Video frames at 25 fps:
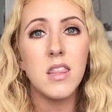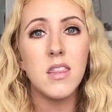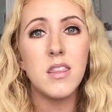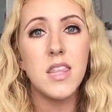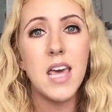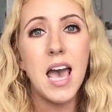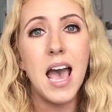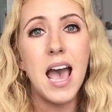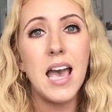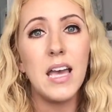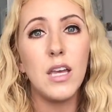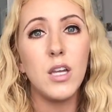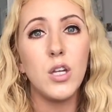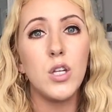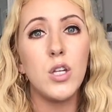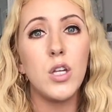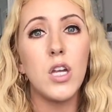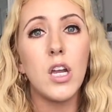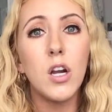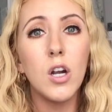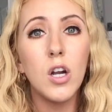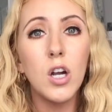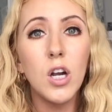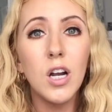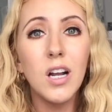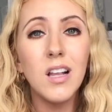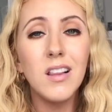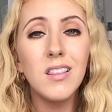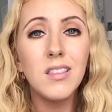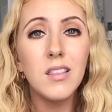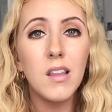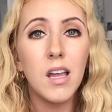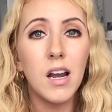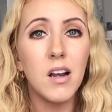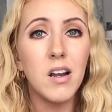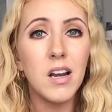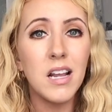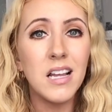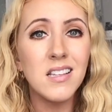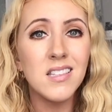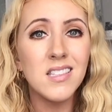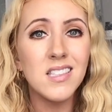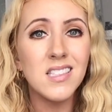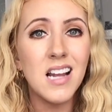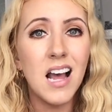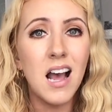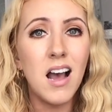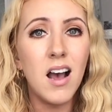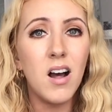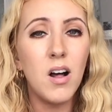that your learning
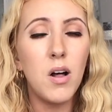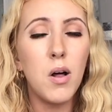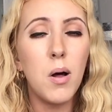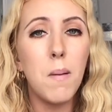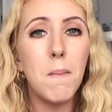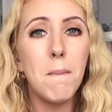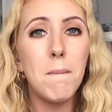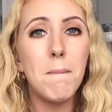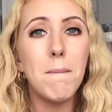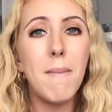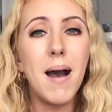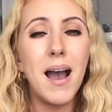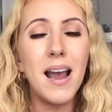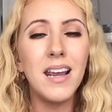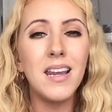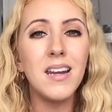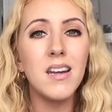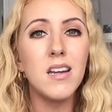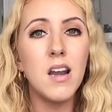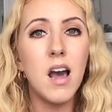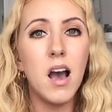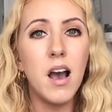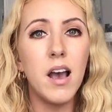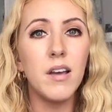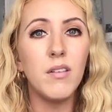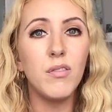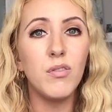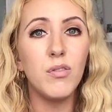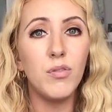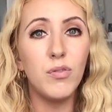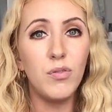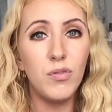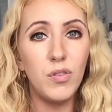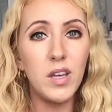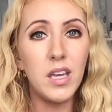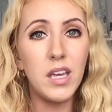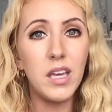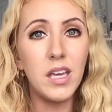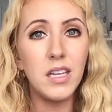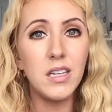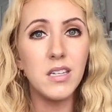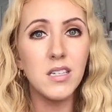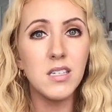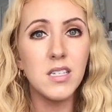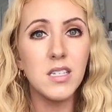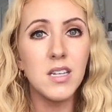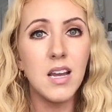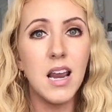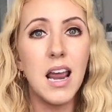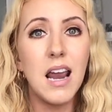style might not
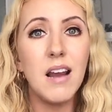fit